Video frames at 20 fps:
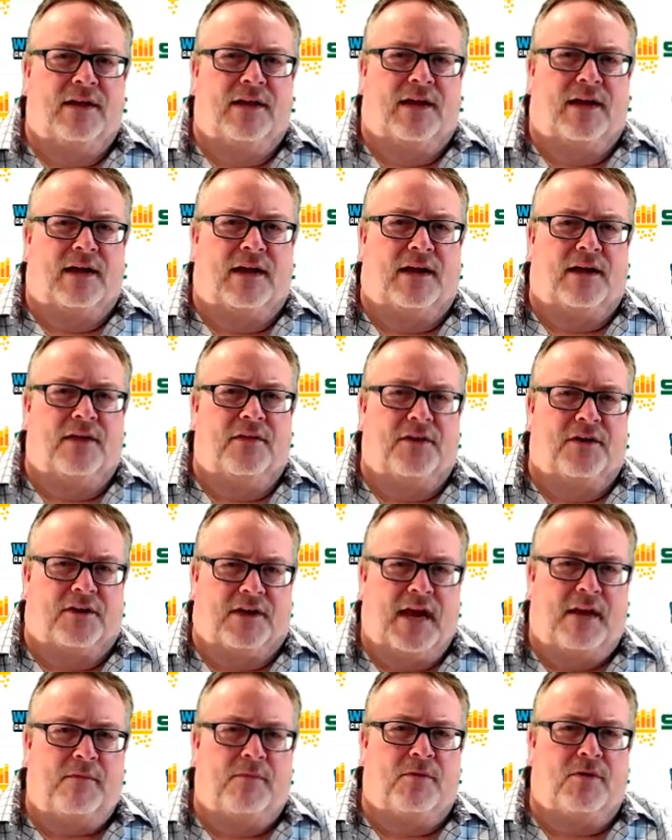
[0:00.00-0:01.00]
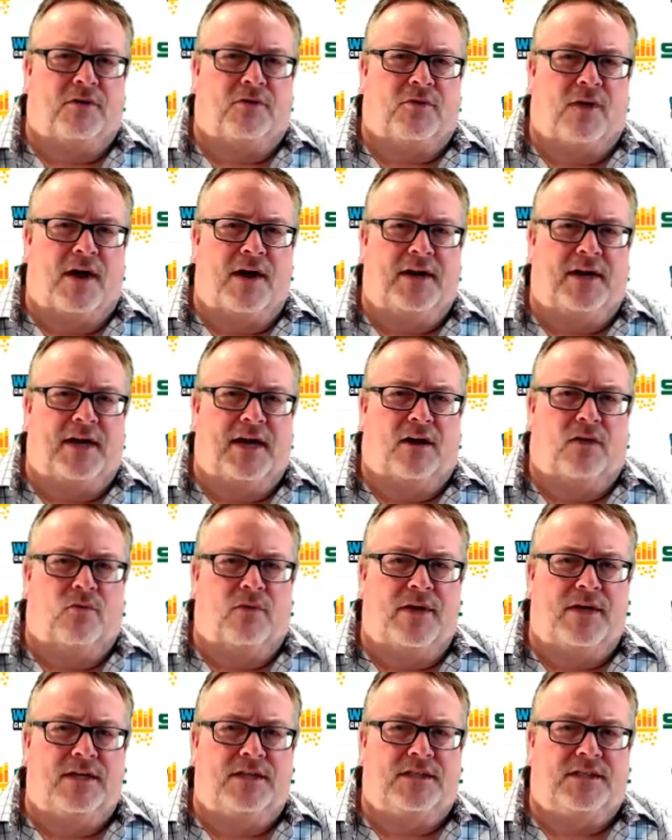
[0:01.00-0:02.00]
Uh, they're capable of grinding out
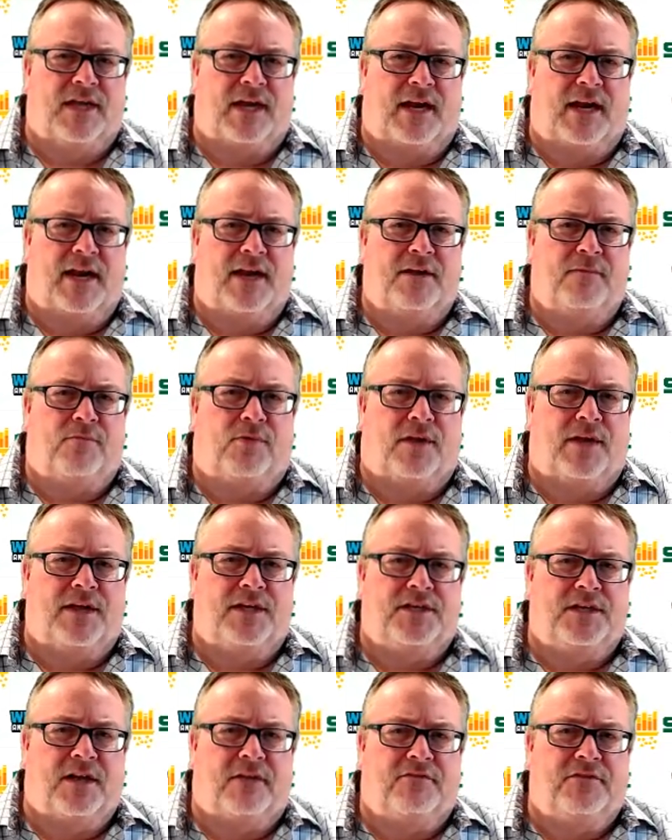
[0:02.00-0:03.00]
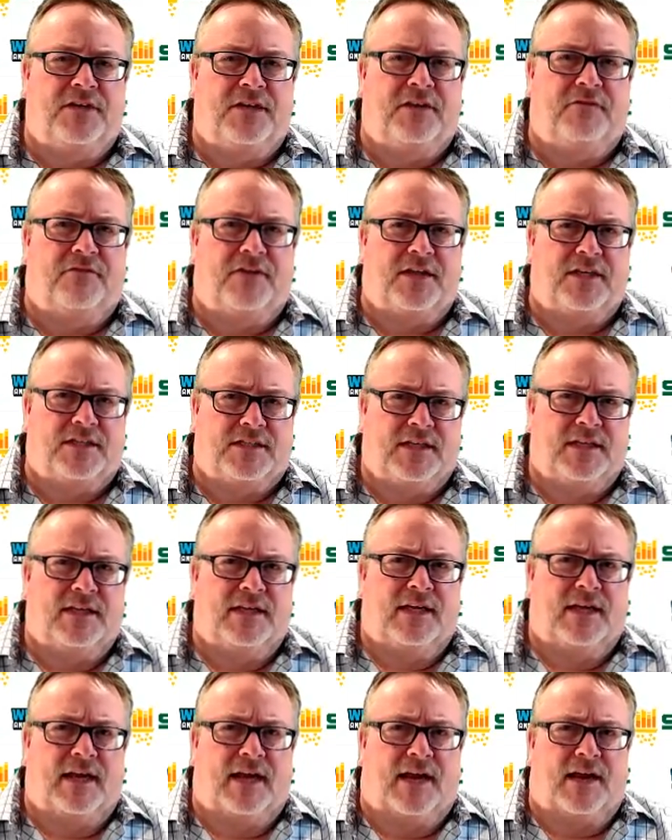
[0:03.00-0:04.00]
wins and playing tough defense,
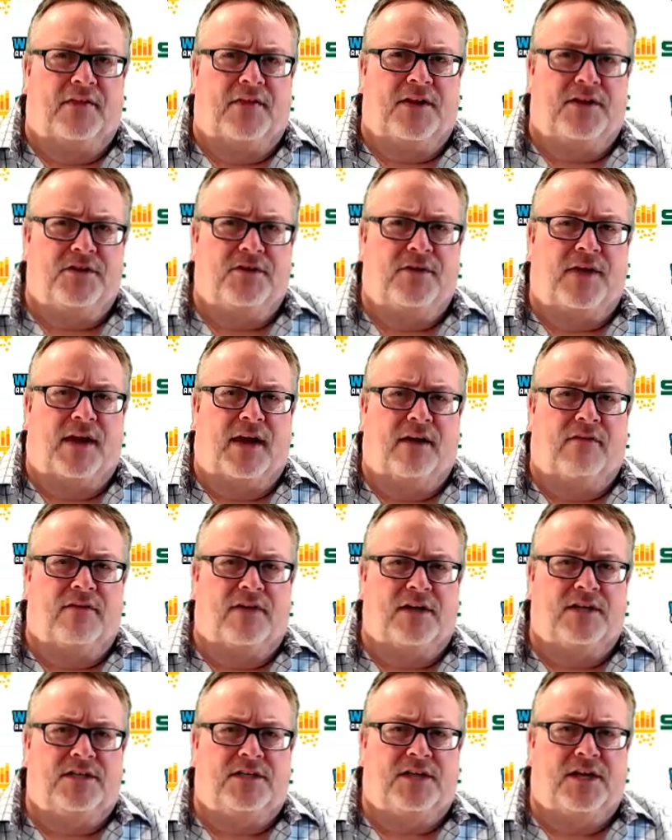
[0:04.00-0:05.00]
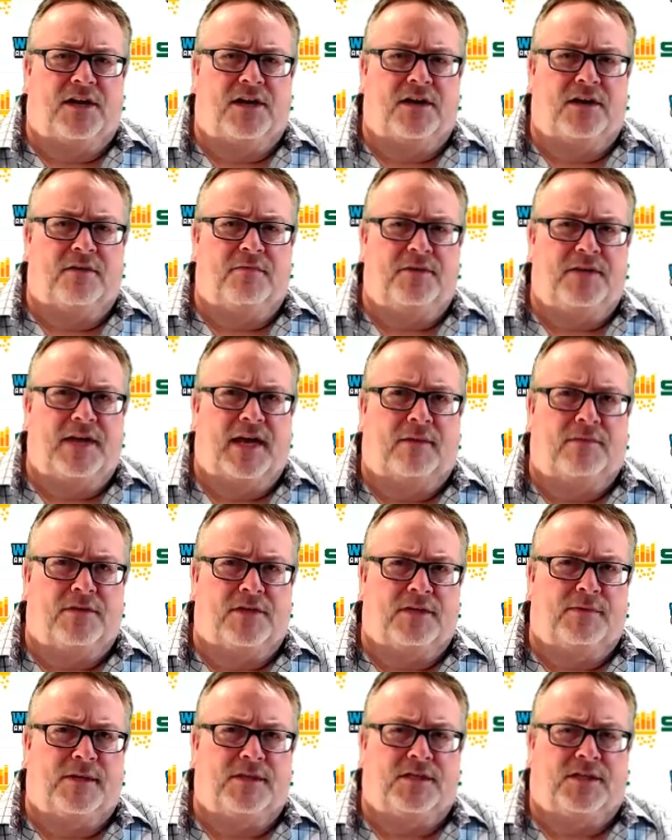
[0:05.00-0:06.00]
and they do have a ton of depth,
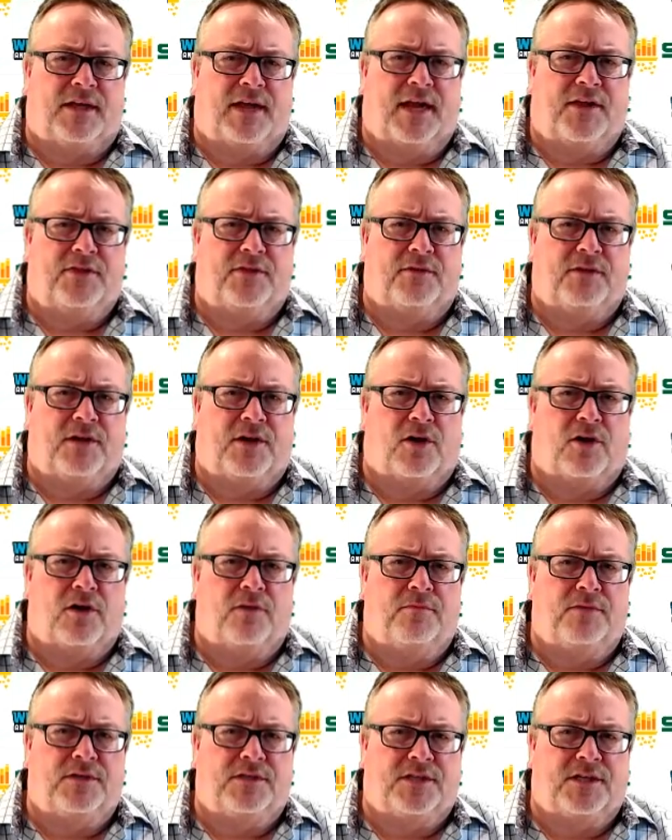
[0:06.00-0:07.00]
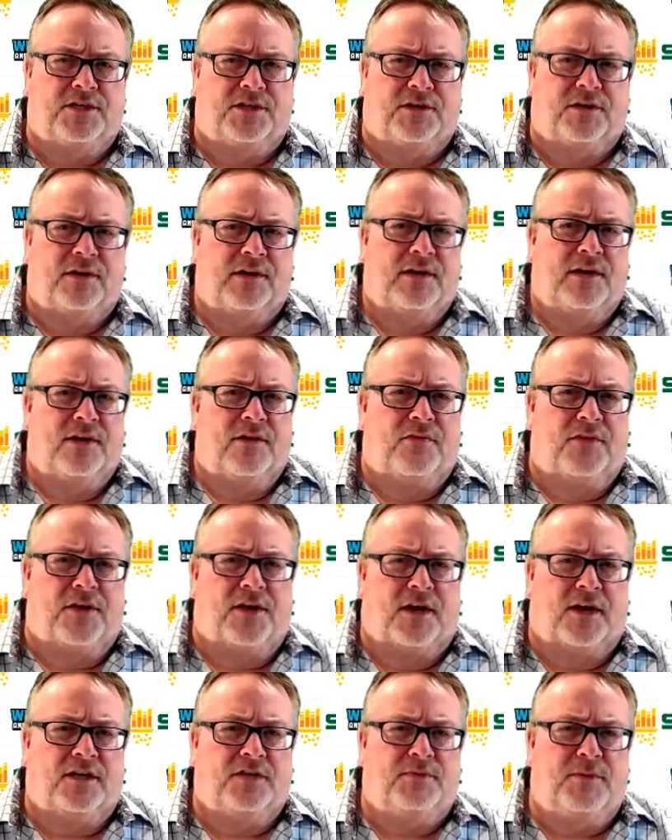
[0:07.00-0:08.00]
especially at the guard position. The
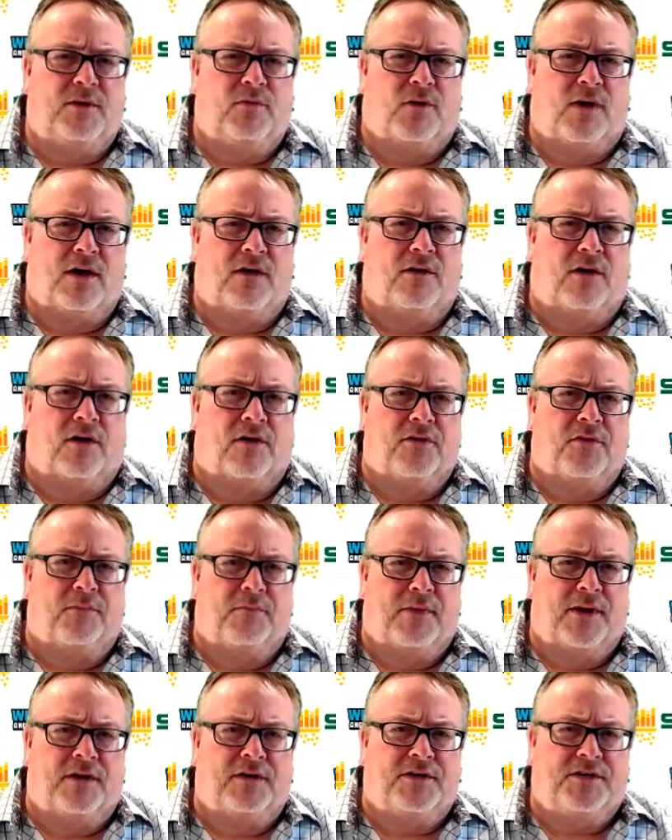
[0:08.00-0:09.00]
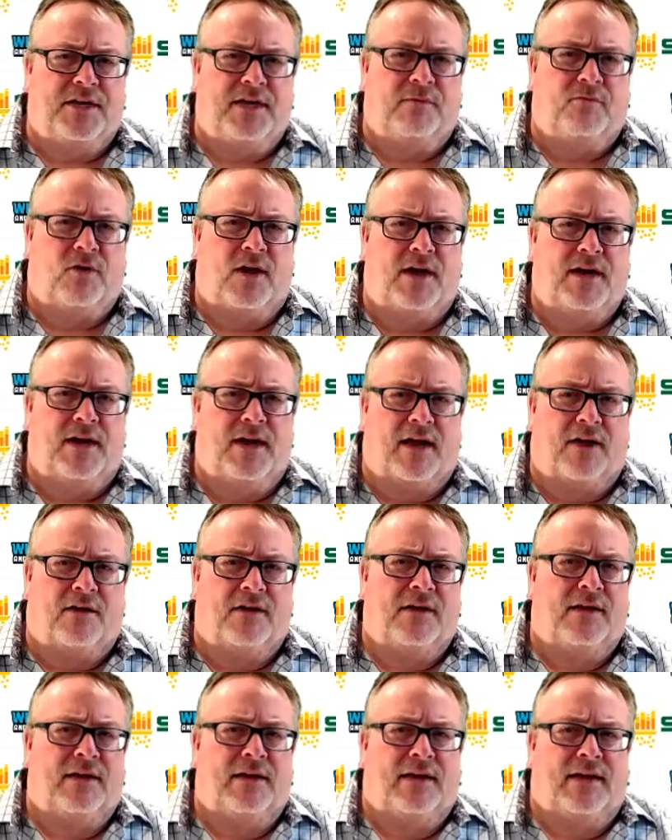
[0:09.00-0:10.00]
Nuggets, meanwhile, are the better team right now,
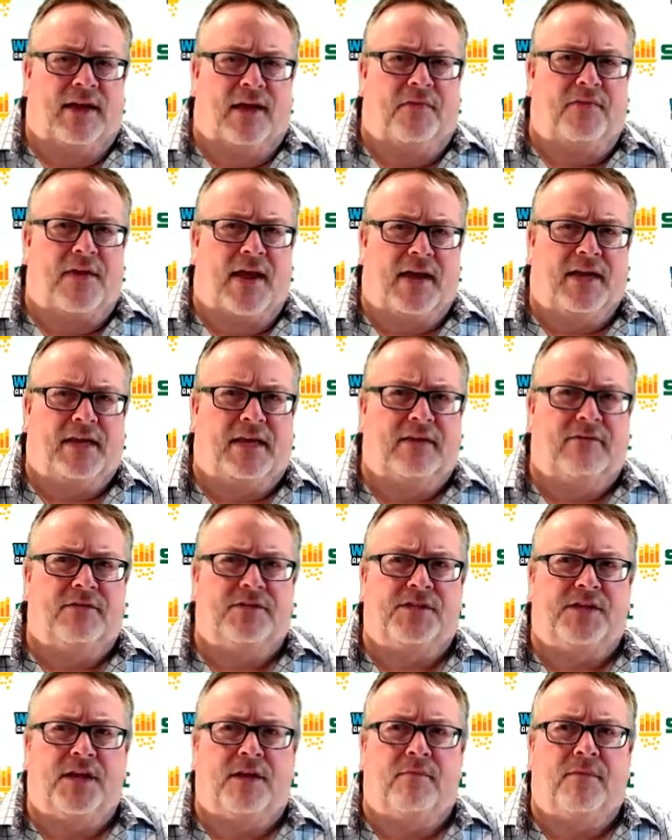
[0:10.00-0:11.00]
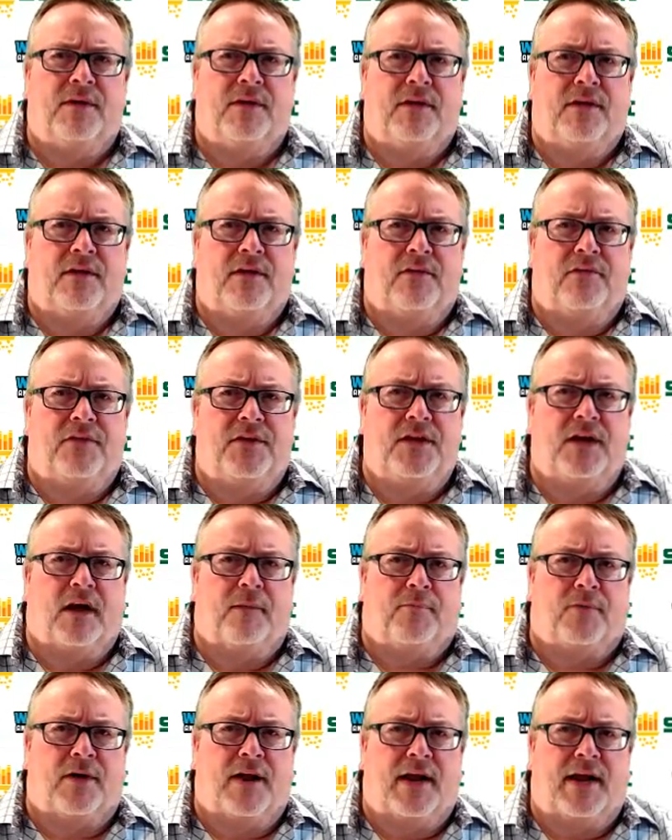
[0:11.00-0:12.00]
and that gives them the
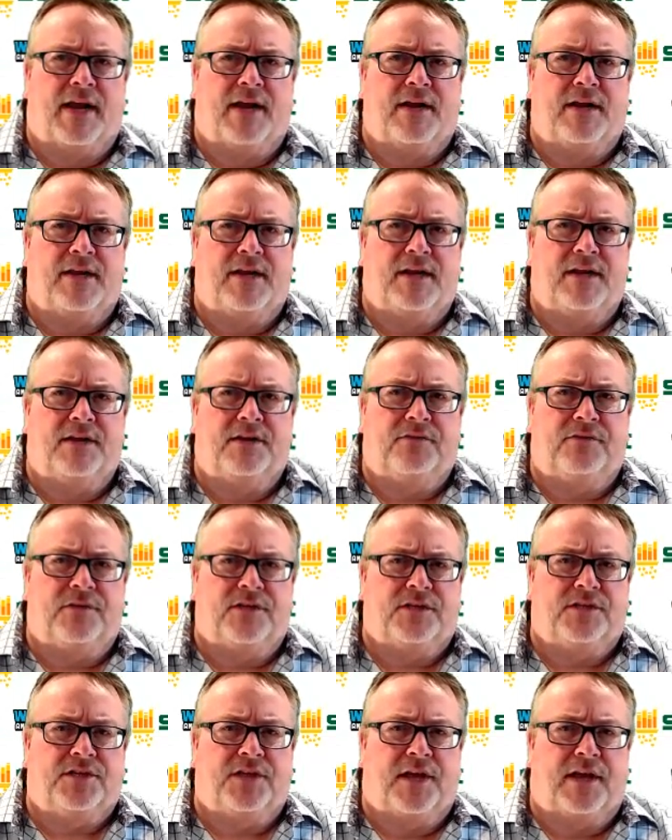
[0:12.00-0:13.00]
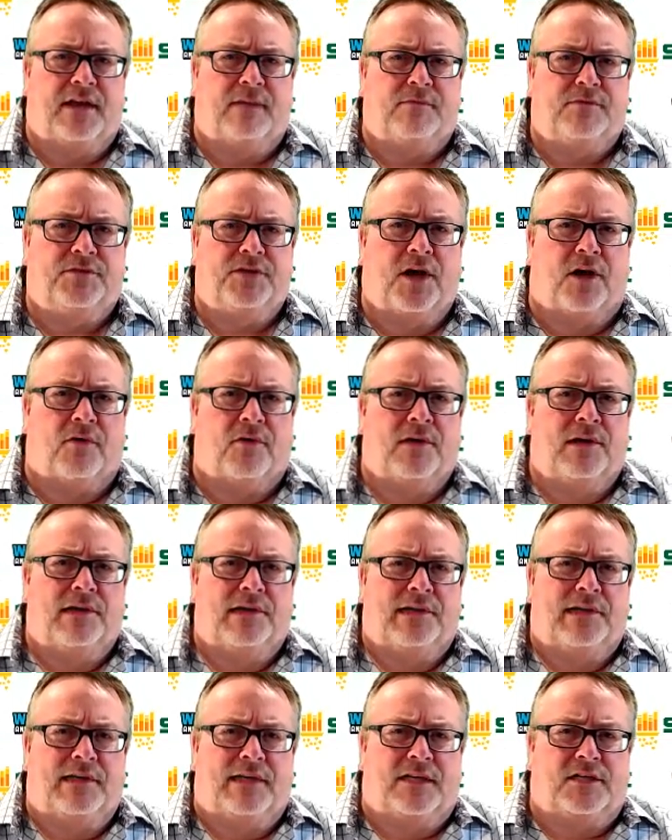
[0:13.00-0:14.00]
upper hand in this game. So
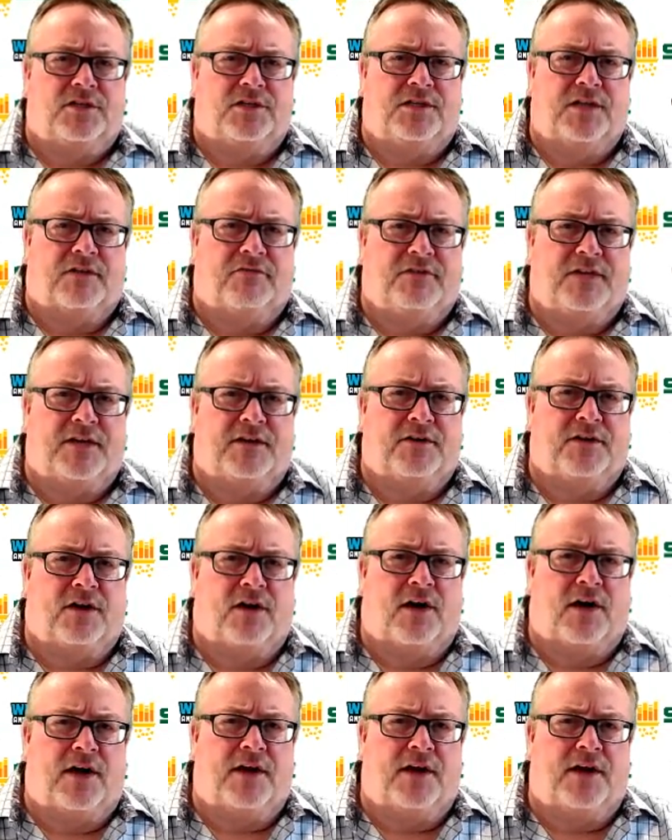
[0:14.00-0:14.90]
Get yourself down on